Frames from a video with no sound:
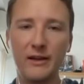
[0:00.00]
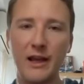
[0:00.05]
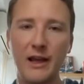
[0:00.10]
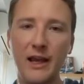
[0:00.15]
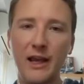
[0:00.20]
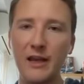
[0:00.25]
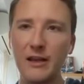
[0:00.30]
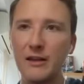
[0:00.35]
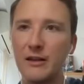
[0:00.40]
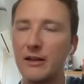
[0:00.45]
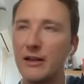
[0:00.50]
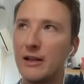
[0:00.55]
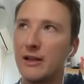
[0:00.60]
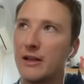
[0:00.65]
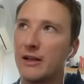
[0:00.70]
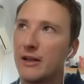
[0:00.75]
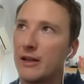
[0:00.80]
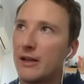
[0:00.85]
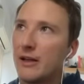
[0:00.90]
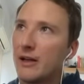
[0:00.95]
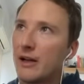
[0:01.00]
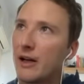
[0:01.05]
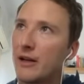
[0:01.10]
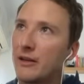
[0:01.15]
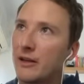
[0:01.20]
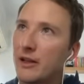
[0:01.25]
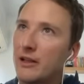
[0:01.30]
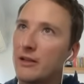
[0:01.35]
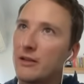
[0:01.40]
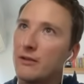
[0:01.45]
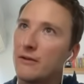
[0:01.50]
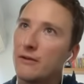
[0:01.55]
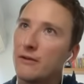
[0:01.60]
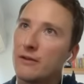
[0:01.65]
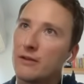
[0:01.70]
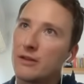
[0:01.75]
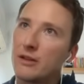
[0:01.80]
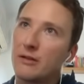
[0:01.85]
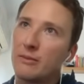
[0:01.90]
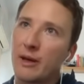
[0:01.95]
I had the K2
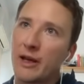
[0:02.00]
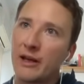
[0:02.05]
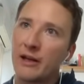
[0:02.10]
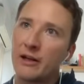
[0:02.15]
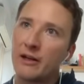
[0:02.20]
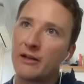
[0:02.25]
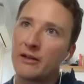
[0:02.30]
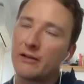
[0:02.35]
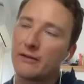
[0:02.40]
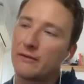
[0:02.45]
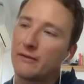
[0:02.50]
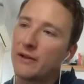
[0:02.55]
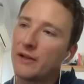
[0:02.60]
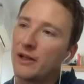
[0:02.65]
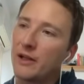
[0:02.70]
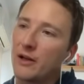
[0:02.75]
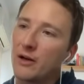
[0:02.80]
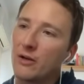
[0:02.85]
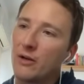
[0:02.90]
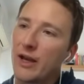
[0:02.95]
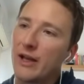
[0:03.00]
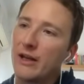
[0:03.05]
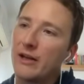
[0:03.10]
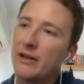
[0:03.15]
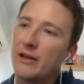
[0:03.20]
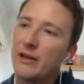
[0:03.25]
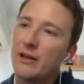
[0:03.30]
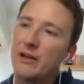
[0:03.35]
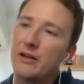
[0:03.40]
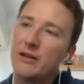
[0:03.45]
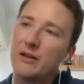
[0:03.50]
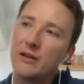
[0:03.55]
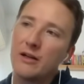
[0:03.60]
cinematic video edited